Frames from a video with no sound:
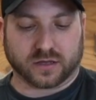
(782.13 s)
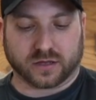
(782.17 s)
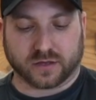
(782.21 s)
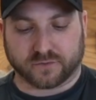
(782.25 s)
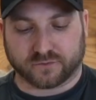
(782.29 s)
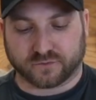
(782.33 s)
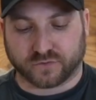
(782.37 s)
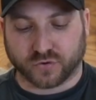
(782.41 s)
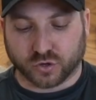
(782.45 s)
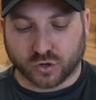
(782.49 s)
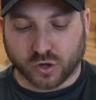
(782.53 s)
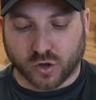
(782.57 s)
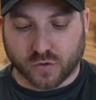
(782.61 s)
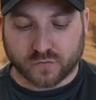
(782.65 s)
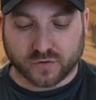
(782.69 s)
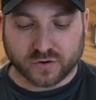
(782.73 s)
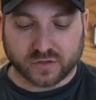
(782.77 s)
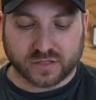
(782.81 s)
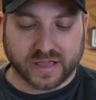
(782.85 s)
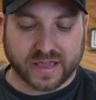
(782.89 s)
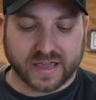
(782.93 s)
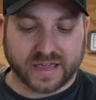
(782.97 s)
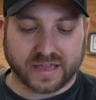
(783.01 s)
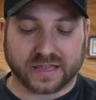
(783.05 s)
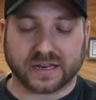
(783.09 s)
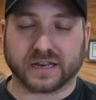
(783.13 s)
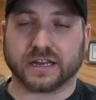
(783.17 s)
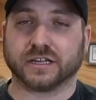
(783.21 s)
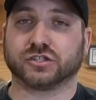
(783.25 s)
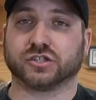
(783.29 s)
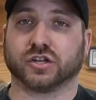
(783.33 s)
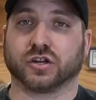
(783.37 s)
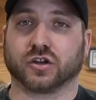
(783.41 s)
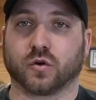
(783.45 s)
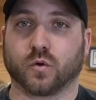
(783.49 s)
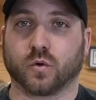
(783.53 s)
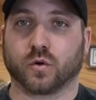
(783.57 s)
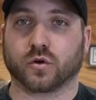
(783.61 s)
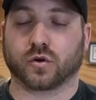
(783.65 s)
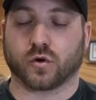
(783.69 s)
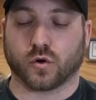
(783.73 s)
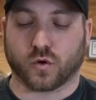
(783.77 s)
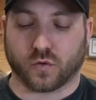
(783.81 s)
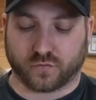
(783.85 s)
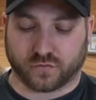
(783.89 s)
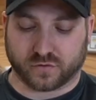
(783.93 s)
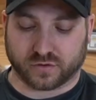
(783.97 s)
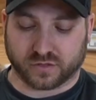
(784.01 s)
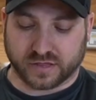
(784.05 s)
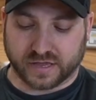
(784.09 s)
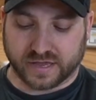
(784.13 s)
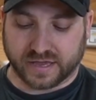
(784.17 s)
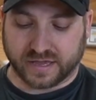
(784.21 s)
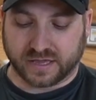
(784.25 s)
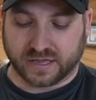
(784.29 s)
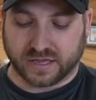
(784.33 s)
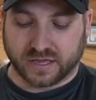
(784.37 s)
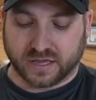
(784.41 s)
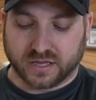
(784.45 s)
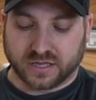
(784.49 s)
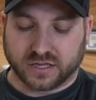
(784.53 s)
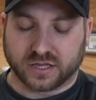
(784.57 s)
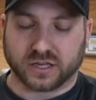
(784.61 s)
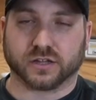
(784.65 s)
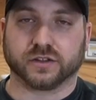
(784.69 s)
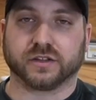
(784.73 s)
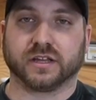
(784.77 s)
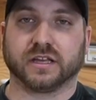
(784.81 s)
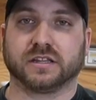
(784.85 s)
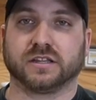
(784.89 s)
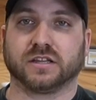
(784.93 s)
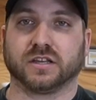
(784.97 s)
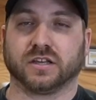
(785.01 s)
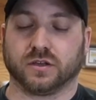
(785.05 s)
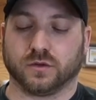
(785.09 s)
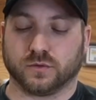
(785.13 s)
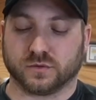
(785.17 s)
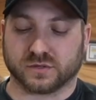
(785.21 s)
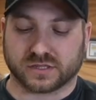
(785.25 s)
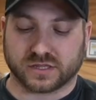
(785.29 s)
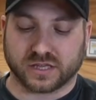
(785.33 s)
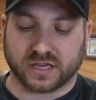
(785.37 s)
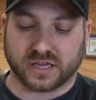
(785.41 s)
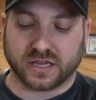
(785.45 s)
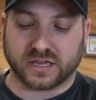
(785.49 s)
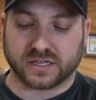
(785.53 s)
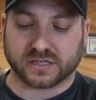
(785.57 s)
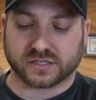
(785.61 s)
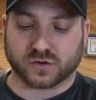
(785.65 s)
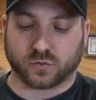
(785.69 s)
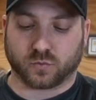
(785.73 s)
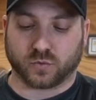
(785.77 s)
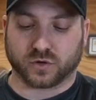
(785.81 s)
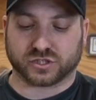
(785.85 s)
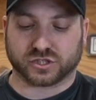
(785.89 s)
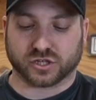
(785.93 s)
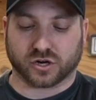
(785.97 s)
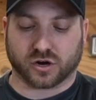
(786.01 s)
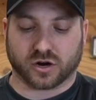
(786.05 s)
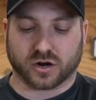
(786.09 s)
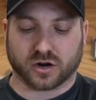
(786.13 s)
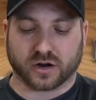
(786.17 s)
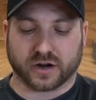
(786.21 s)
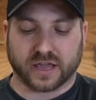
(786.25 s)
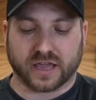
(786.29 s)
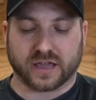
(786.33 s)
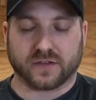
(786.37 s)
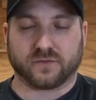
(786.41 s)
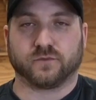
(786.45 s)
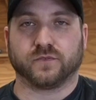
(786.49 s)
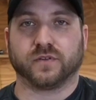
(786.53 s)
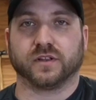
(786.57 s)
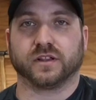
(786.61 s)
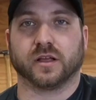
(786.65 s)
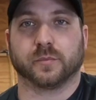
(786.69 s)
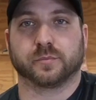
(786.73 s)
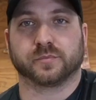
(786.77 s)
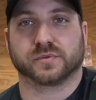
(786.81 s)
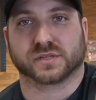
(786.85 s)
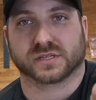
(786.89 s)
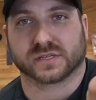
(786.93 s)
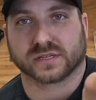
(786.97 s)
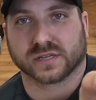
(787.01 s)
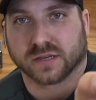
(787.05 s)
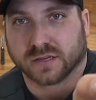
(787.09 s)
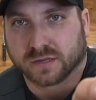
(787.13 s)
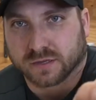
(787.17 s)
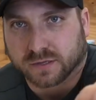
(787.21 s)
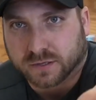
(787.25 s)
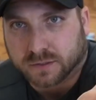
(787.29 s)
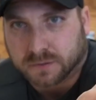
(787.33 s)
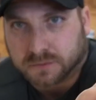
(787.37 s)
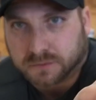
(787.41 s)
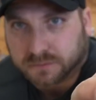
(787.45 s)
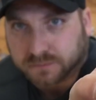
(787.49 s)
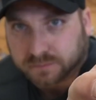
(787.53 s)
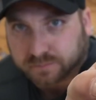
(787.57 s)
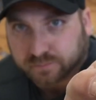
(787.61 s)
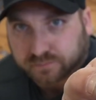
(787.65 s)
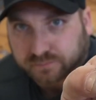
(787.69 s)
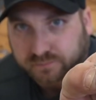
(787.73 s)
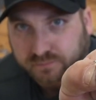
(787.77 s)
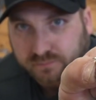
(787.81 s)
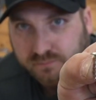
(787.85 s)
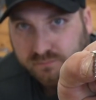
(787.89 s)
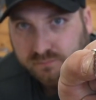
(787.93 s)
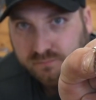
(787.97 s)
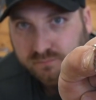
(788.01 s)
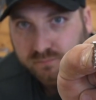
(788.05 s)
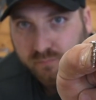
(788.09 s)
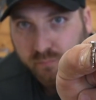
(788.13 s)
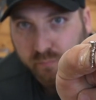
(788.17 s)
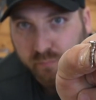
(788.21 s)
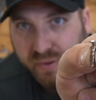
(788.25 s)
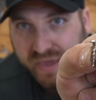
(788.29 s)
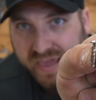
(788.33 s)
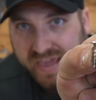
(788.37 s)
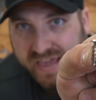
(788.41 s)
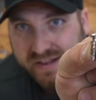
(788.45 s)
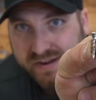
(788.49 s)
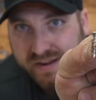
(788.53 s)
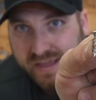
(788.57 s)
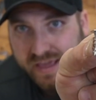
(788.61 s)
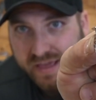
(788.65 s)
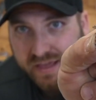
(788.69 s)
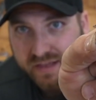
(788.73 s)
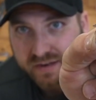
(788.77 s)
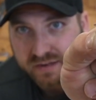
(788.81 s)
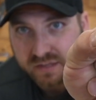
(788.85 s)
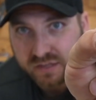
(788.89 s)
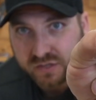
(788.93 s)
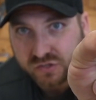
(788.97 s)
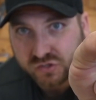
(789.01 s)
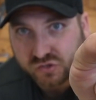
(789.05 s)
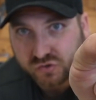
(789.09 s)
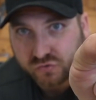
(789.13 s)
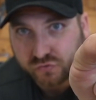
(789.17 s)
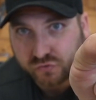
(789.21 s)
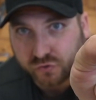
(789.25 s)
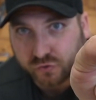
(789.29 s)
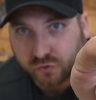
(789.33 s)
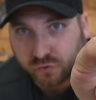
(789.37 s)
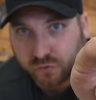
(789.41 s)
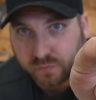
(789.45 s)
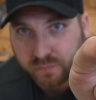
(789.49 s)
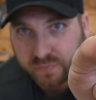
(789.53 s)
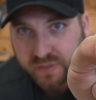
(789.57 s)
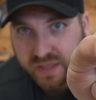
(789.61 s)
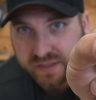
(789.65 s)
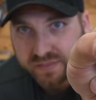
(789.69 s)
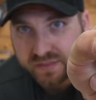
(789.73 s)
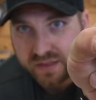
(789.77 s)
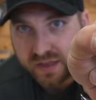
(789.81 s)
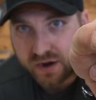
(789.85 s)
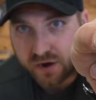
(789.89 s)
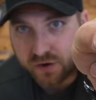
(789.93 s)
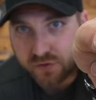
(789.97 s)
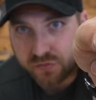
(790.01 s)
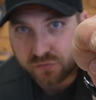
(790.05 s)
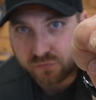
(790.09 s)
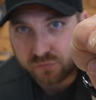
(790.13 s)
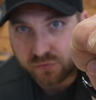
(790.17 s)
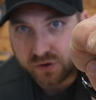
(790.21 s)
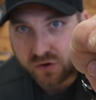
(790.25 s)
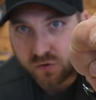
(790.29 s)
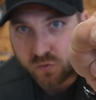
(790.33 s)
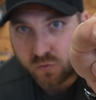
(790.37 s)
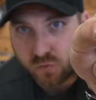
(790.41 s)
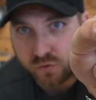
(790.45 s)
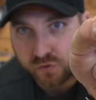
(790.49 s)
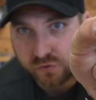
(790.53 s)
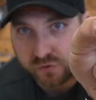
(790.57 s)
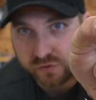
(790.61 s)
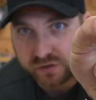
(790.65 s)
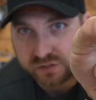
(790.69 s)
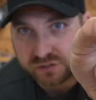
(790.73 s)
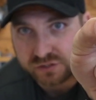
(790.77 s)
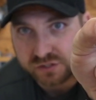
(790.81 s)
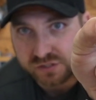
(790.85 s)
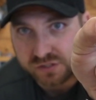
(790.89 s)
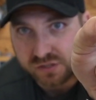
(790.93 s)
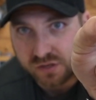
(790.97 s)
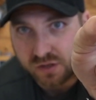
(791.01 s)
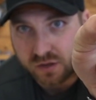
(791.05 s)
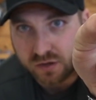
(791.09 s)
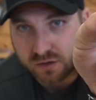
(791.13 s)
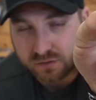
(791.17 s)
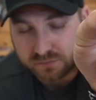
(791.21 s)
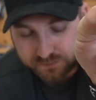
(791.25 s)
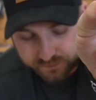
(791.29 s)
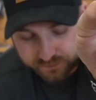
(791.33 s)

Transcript: full overlay and 1.25-inch overlay, you'll need to use these, which are a Phillips pan head screw, and they are 3/4 inches long.